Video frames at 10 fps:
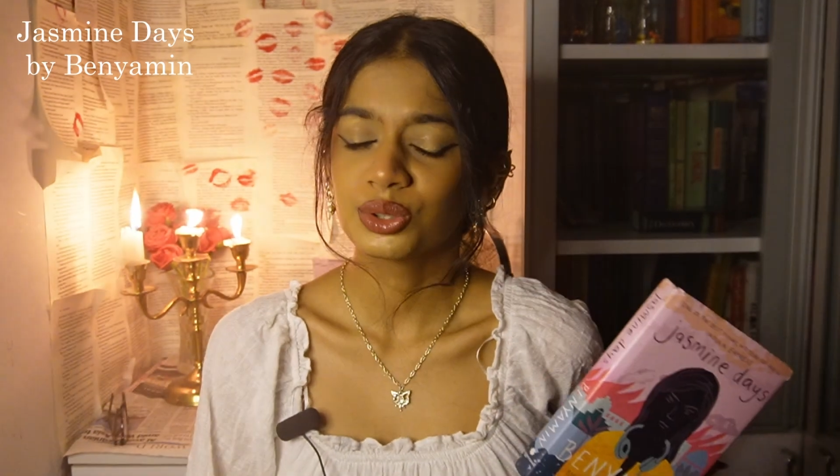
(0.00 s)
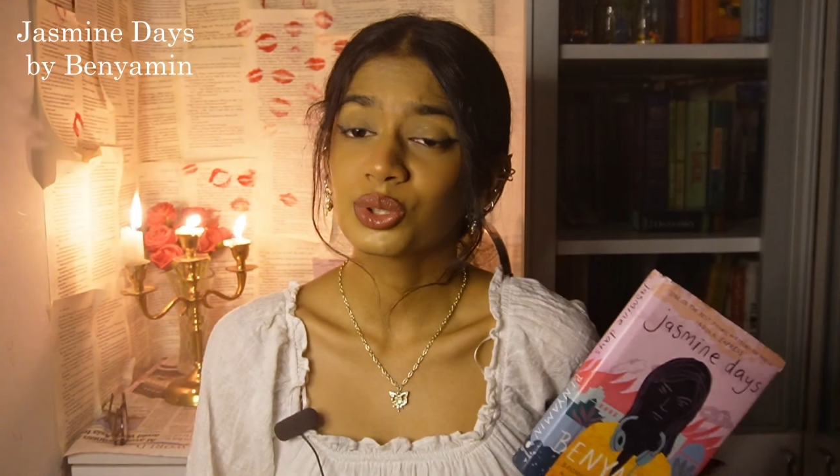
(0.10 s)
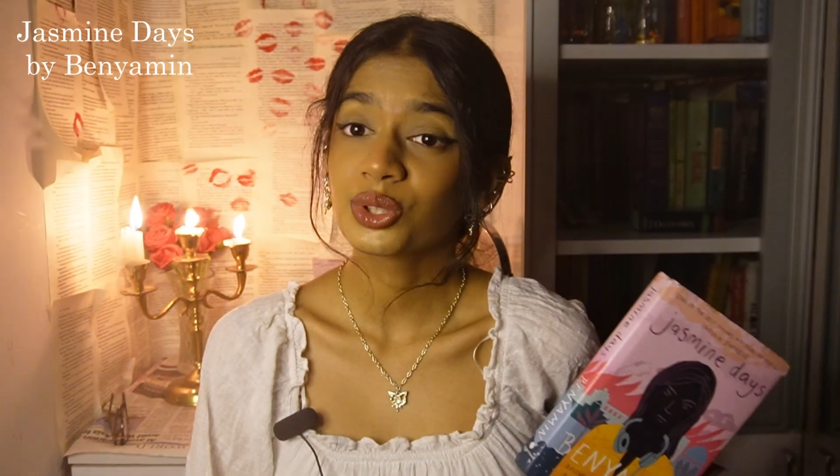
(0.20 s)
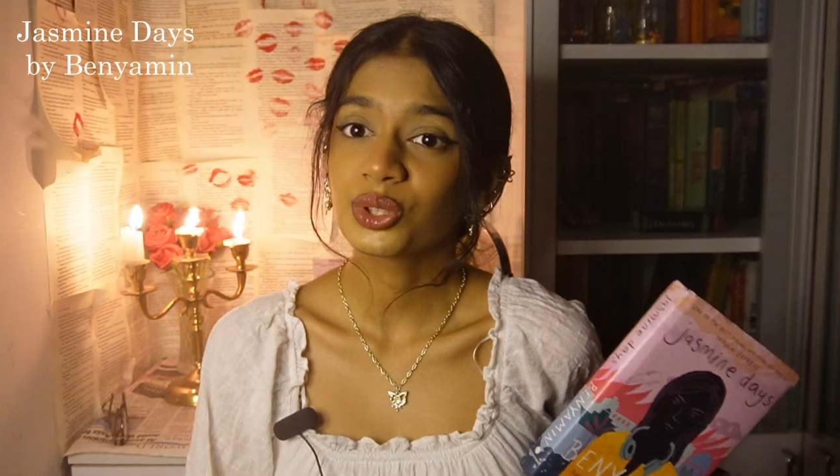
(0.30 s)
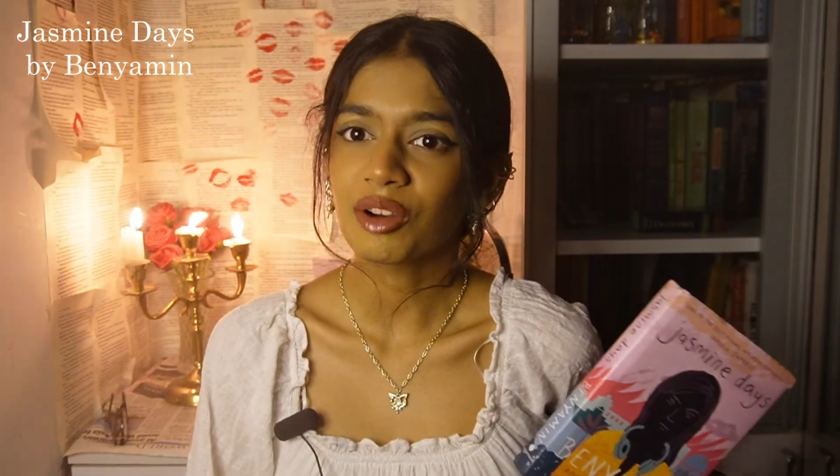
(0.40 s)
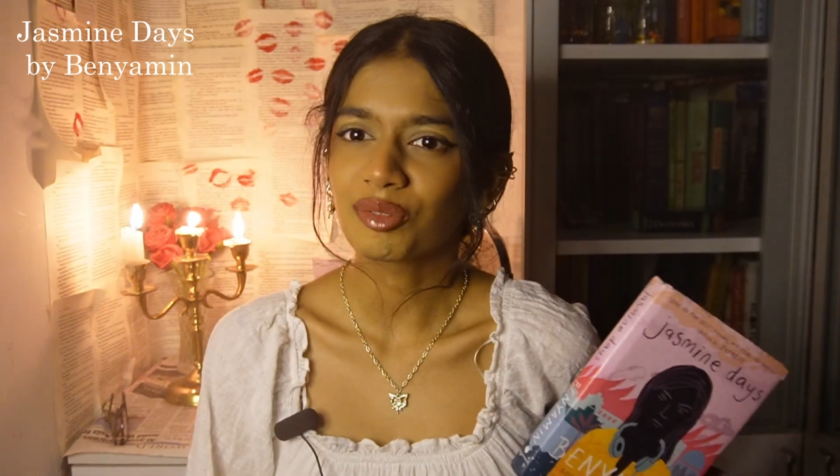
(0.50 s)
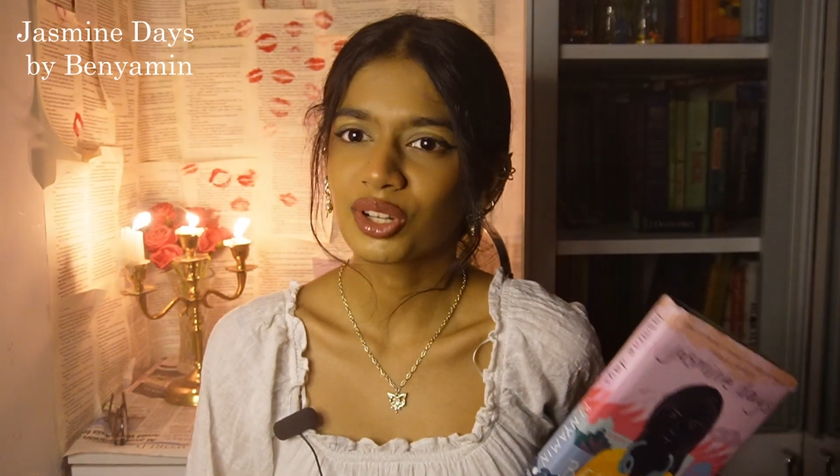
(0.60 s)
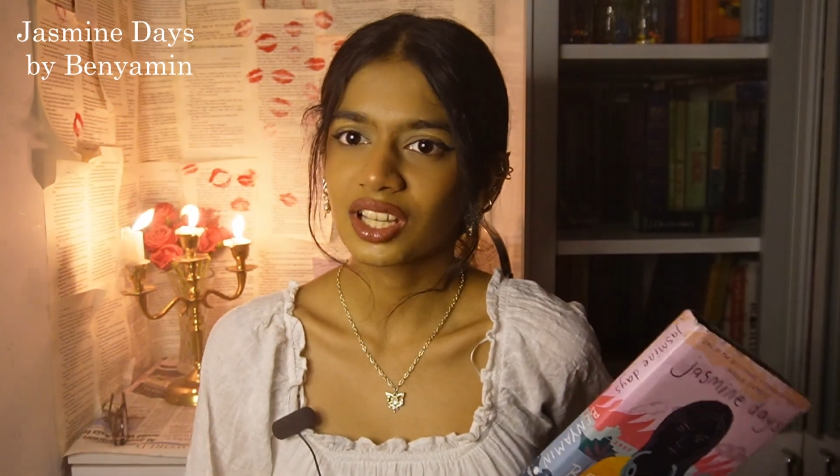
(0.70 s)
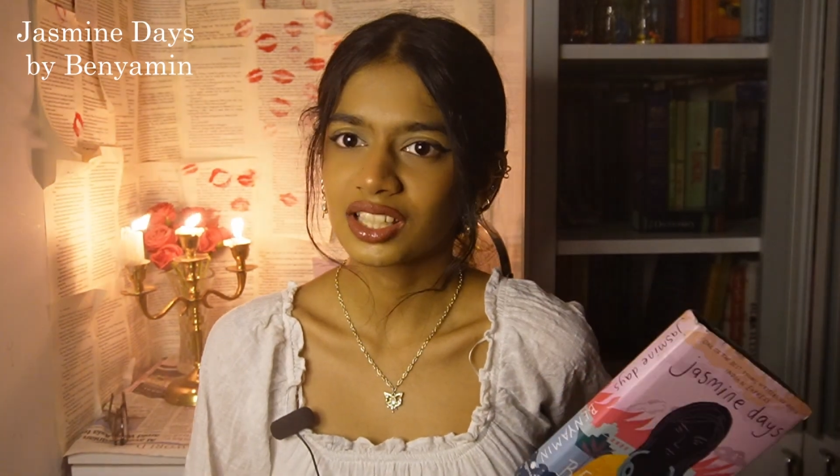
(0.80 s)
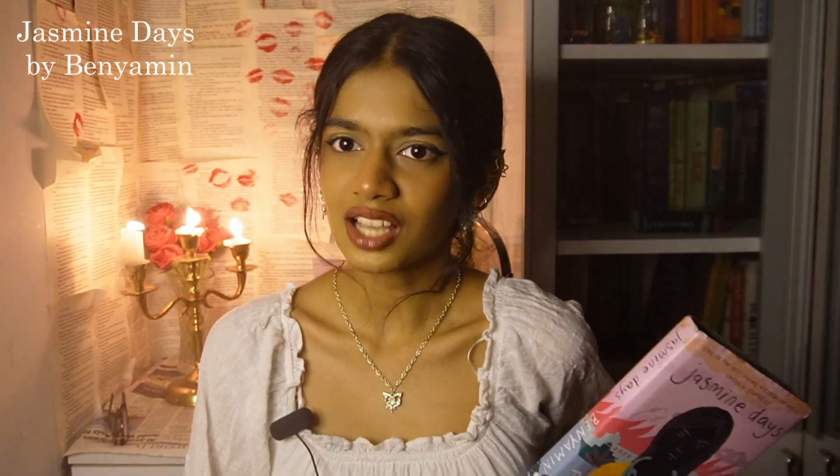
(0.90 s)
you have to
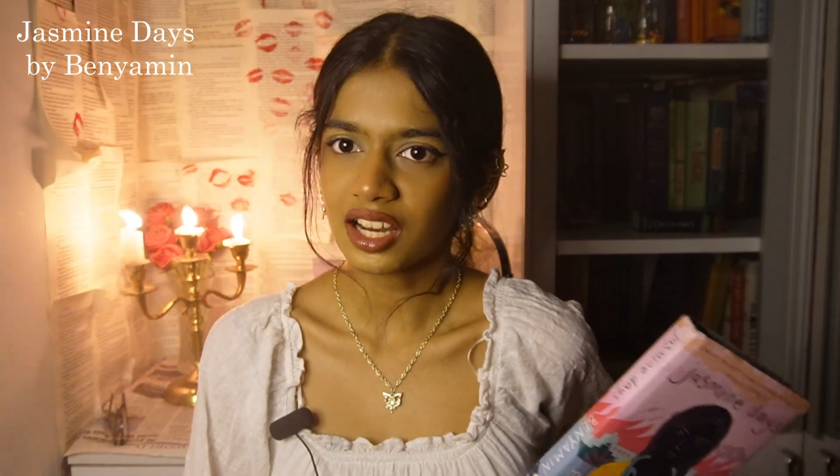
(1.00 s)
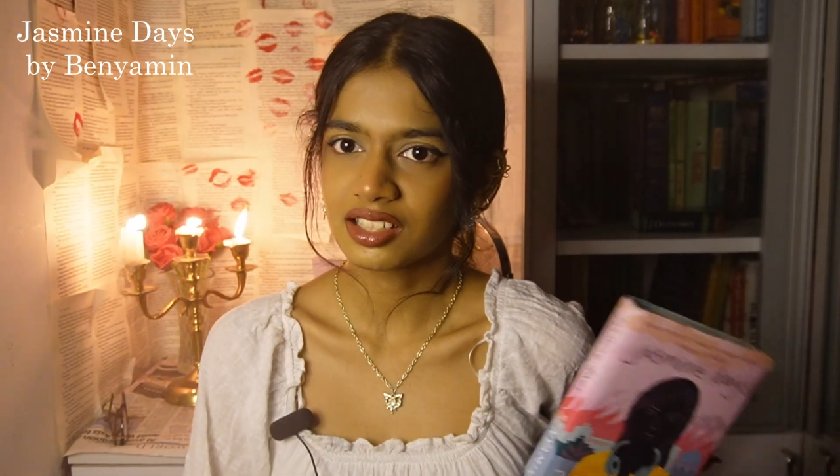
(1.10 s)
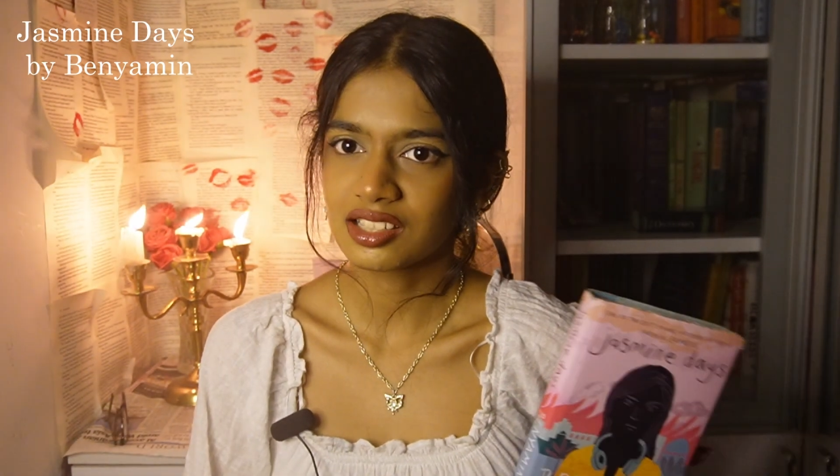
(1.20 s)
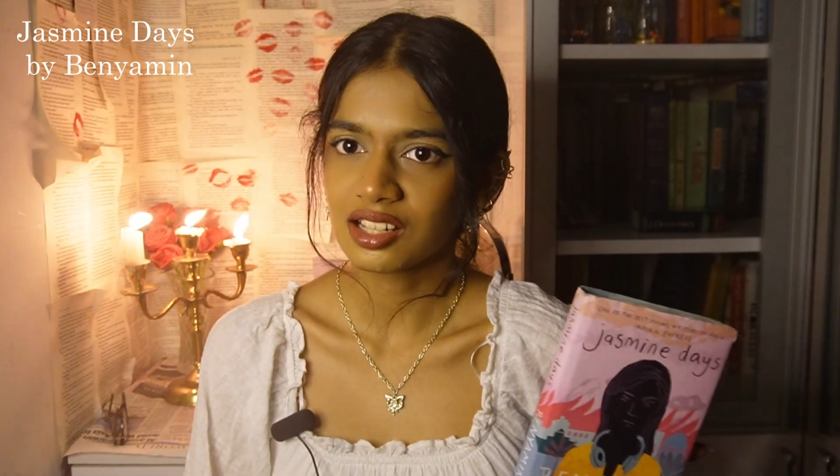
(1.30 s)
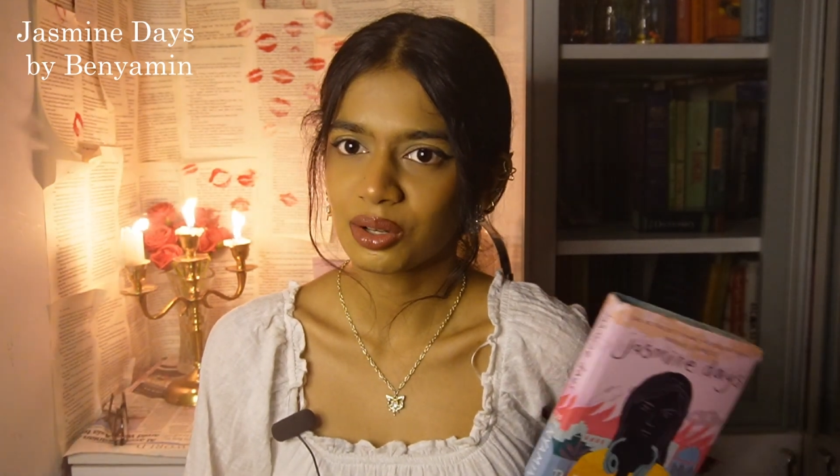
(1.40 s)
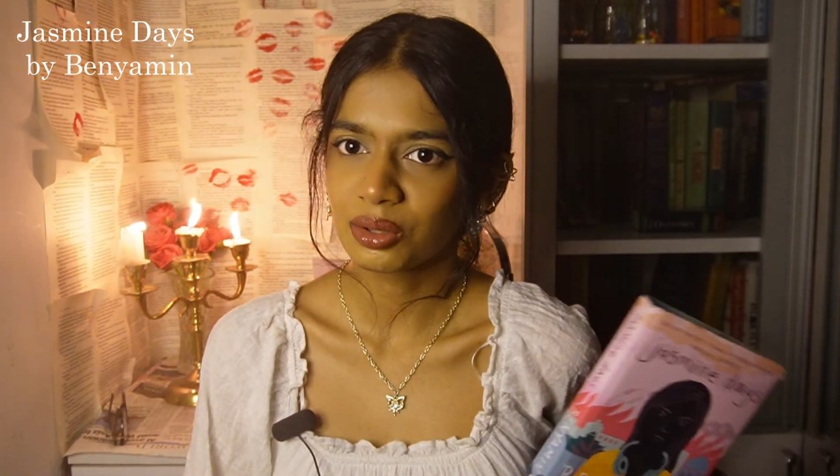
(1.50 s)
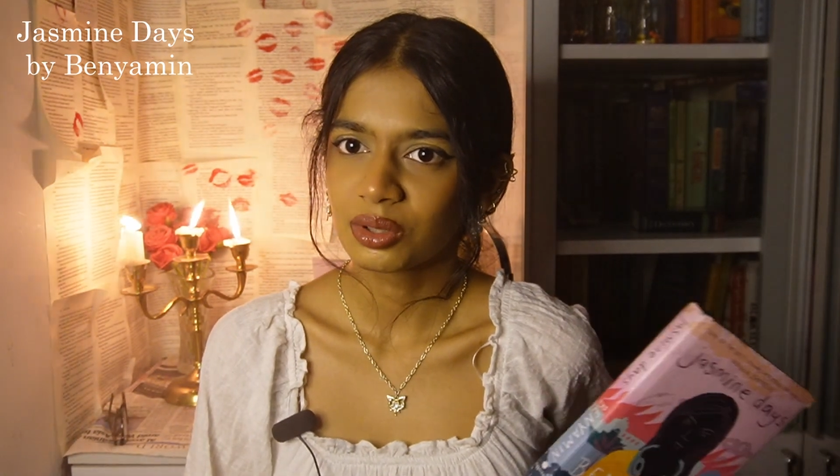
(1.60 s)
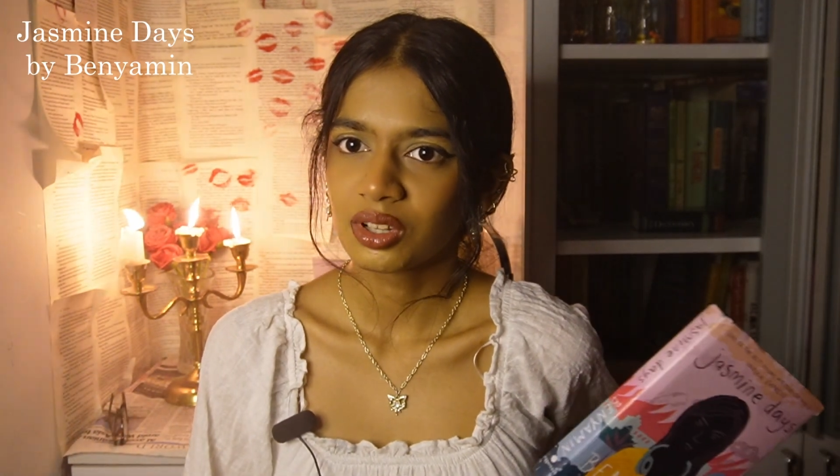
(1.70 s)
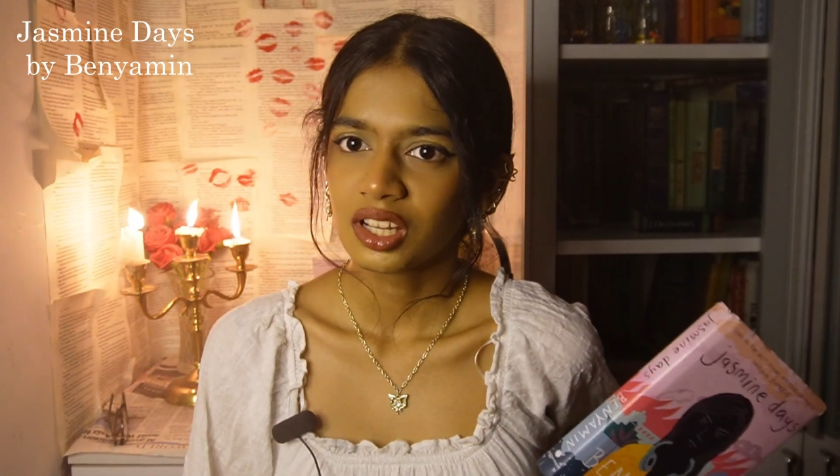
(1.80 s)
take sides now